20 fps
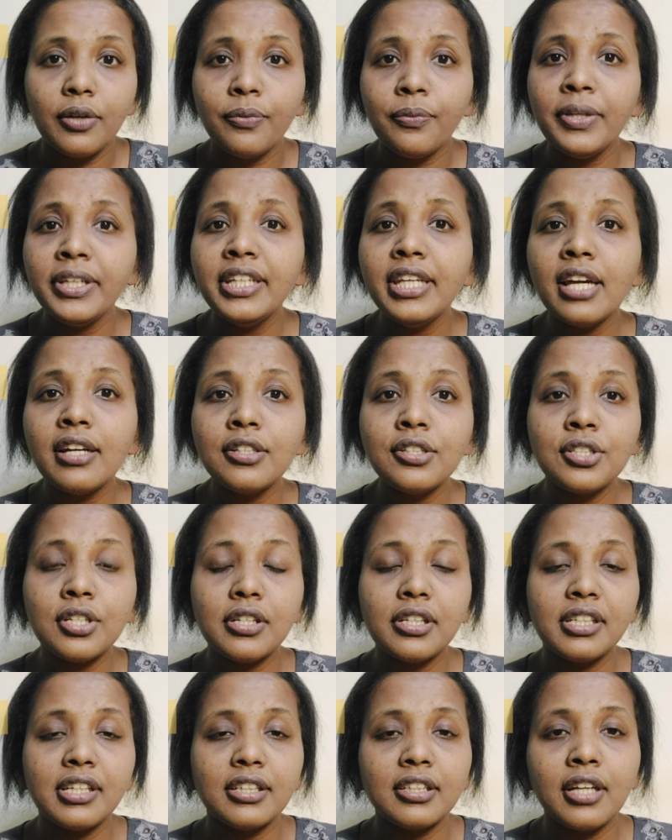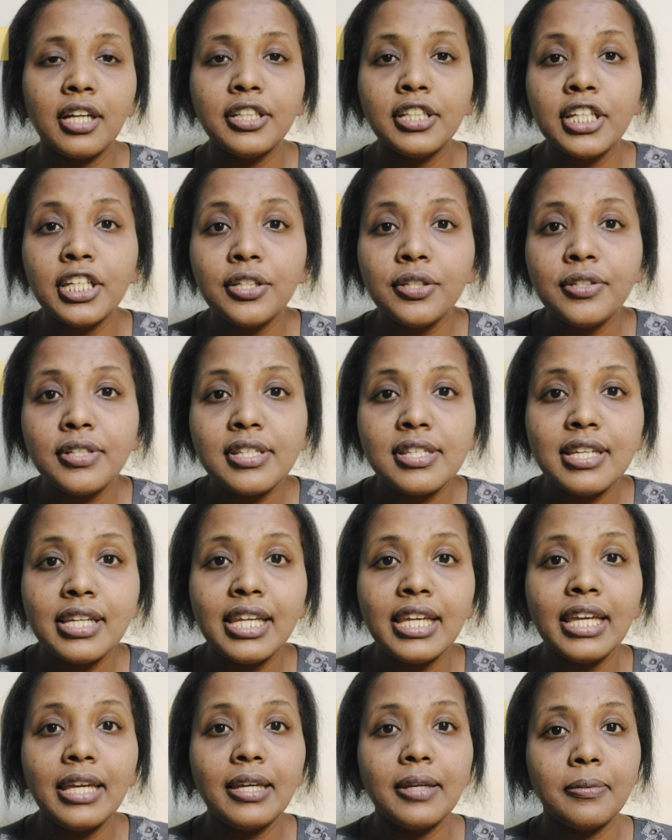When young children are
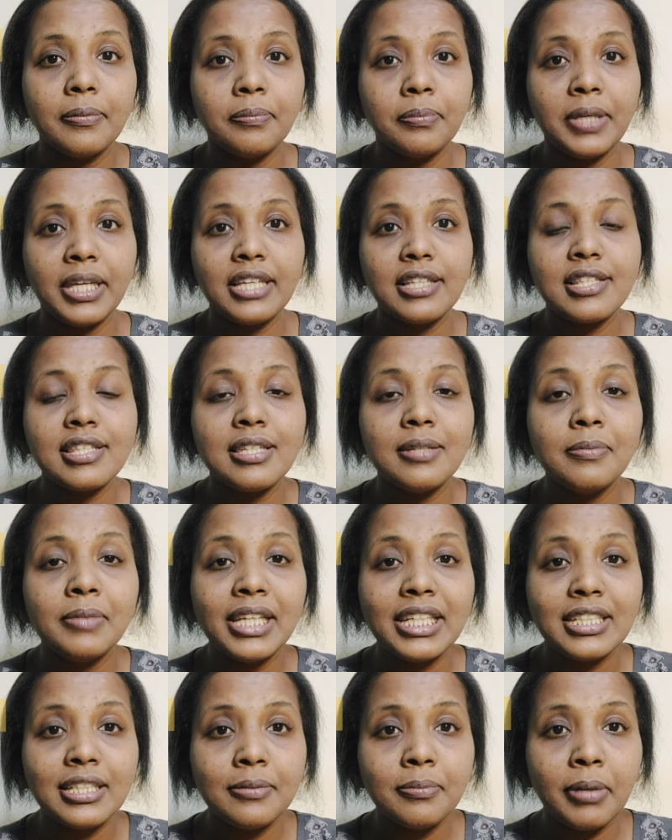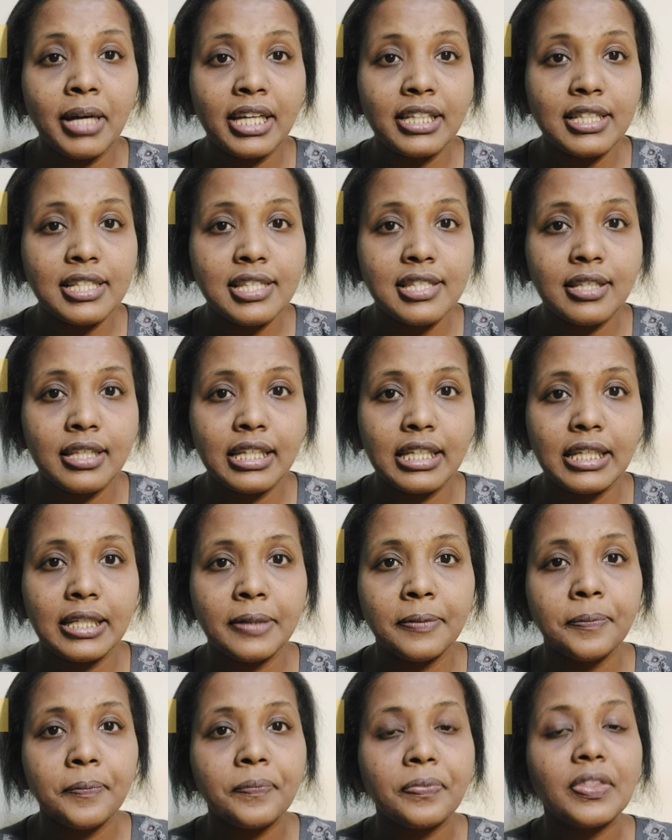continuously being stimulated by the
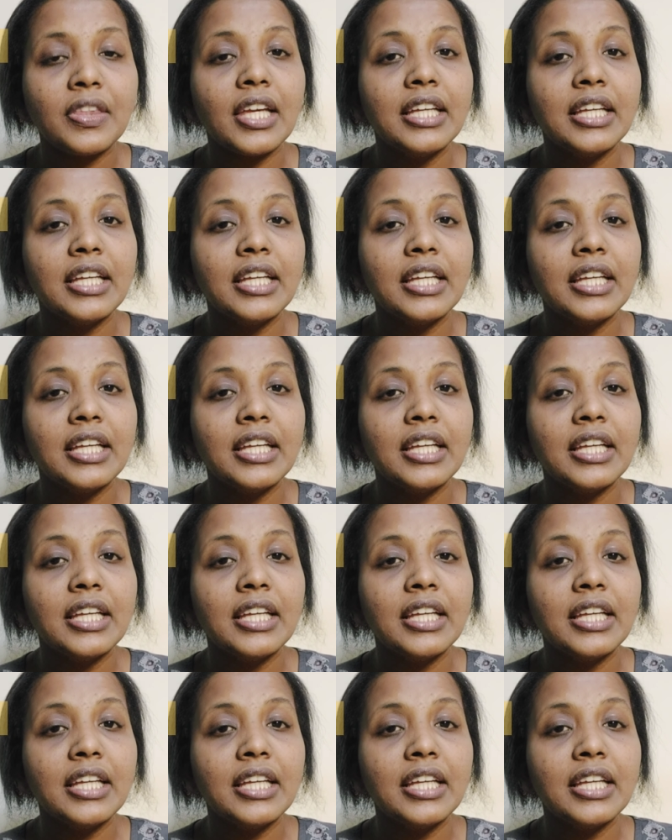screen,